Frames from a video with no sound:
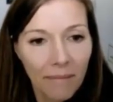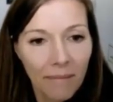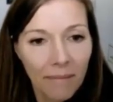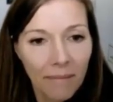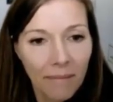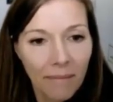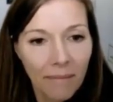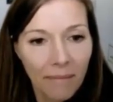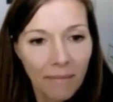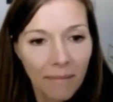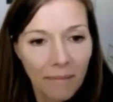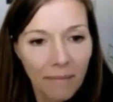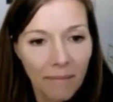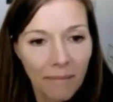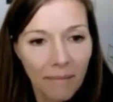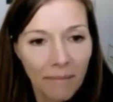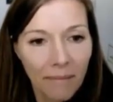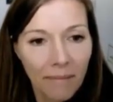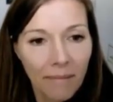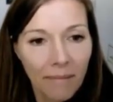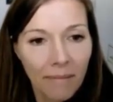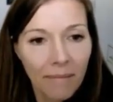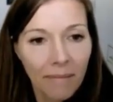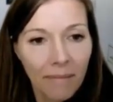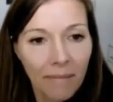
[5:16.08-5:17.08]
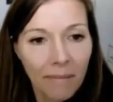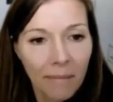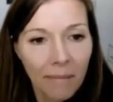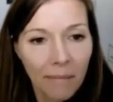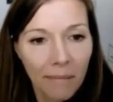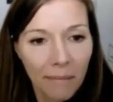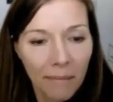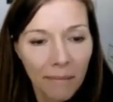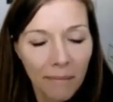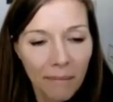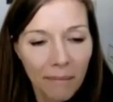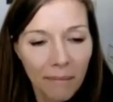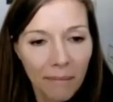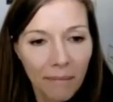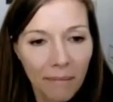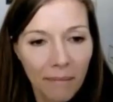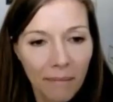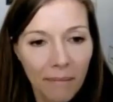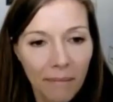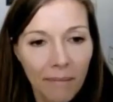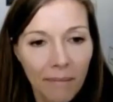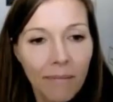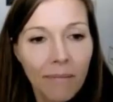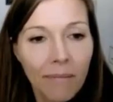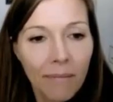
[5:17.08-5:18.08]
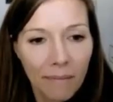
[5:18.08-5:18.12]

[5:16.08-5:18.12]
(not speaking)